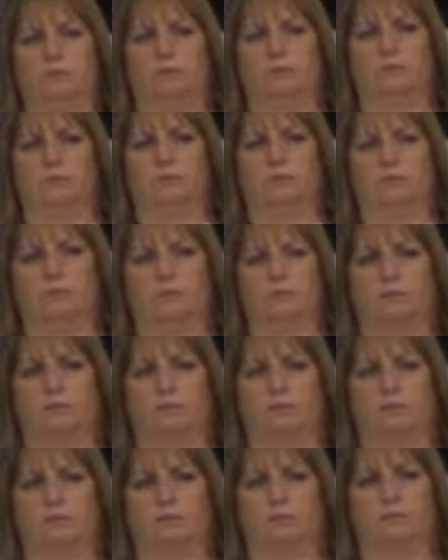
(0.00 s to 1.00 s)

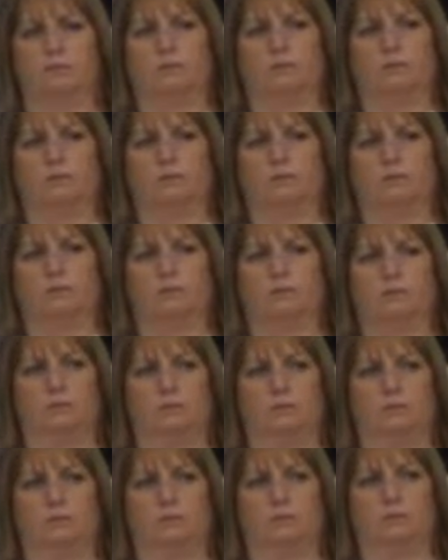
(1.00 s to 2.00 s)

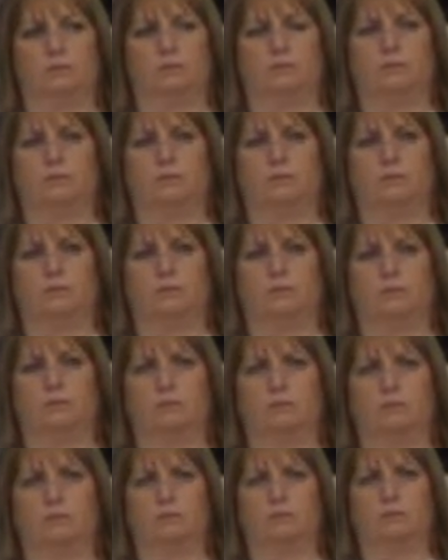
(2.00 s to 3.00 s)

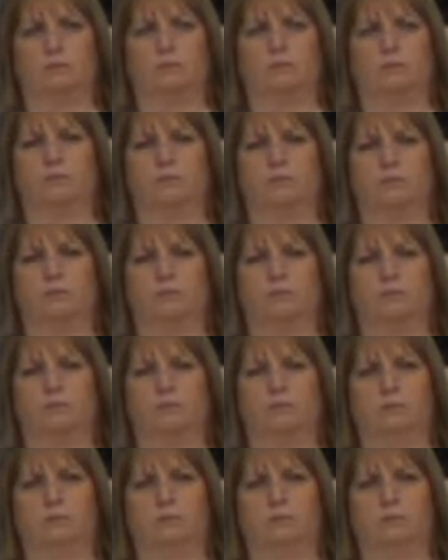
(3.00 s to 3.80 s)
This person isn't speaking.